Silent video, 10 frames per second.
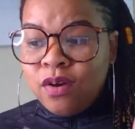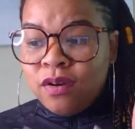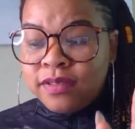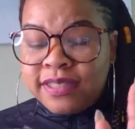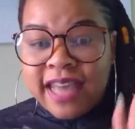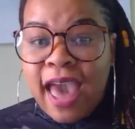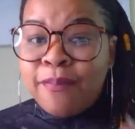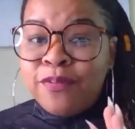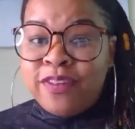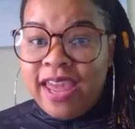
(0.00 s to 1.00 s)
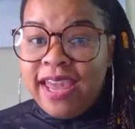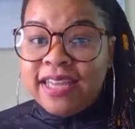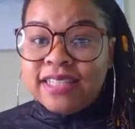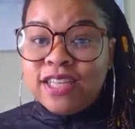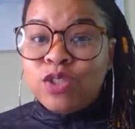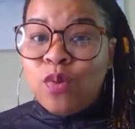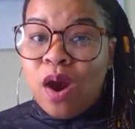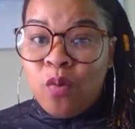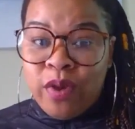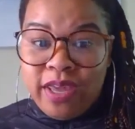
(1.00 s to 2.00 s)
Sabbath days into our
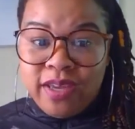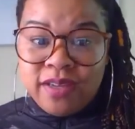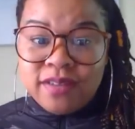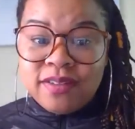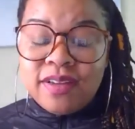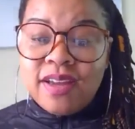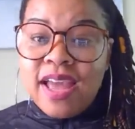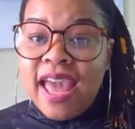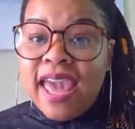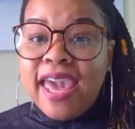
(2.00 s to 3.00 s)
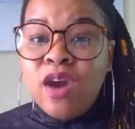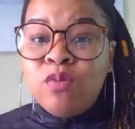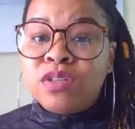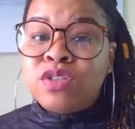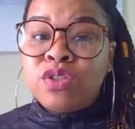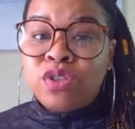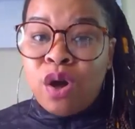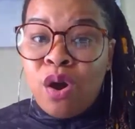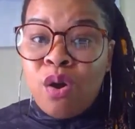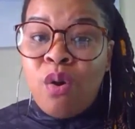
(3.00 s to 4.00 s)
week, it was
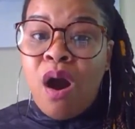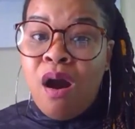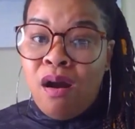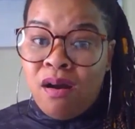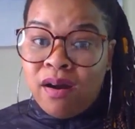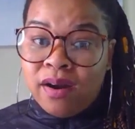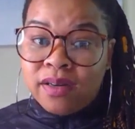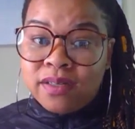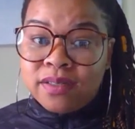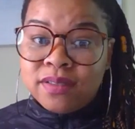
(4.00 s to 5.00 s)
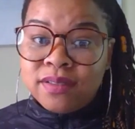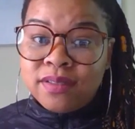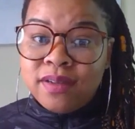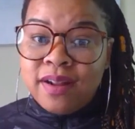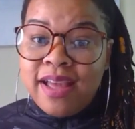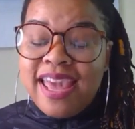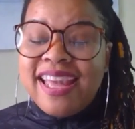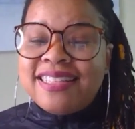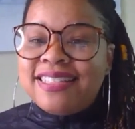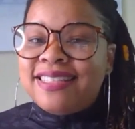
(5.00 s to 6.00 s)
so hard.
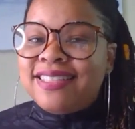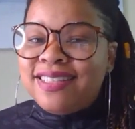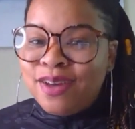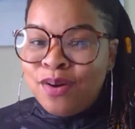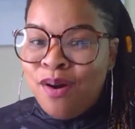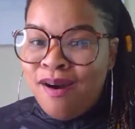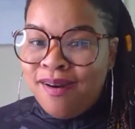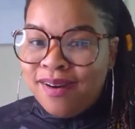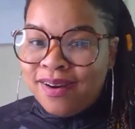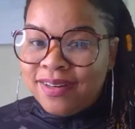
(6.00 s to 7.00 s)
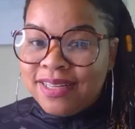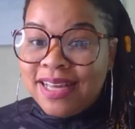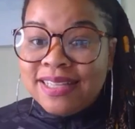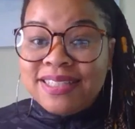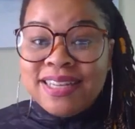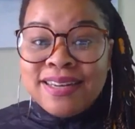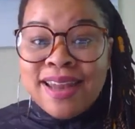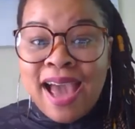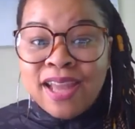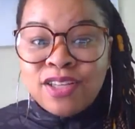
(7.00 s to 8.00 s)
It's still hard to
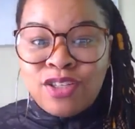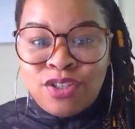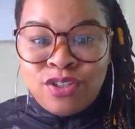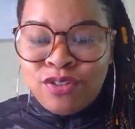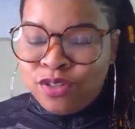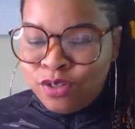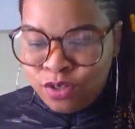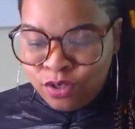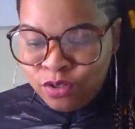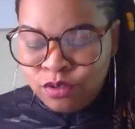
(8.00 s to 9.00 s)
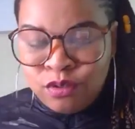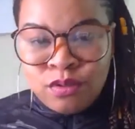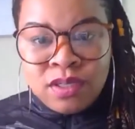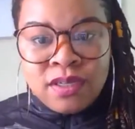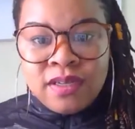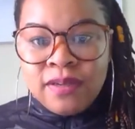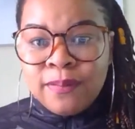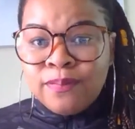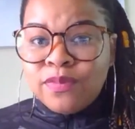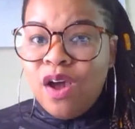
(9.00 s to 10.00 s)
not do
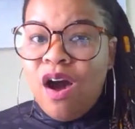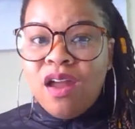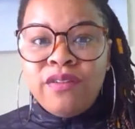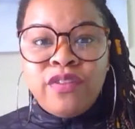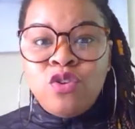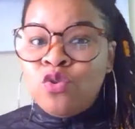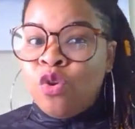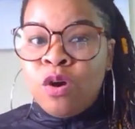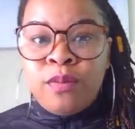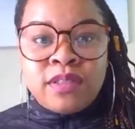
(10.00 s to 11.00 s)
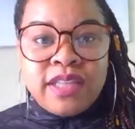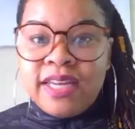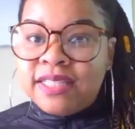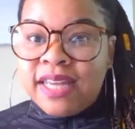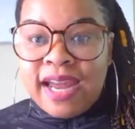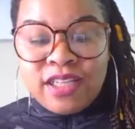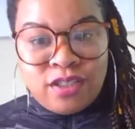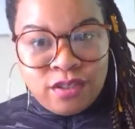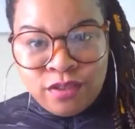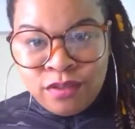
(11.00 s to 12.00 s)
all of the normal things that I
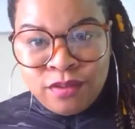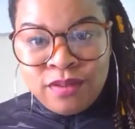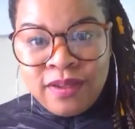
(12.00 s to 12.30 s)
do,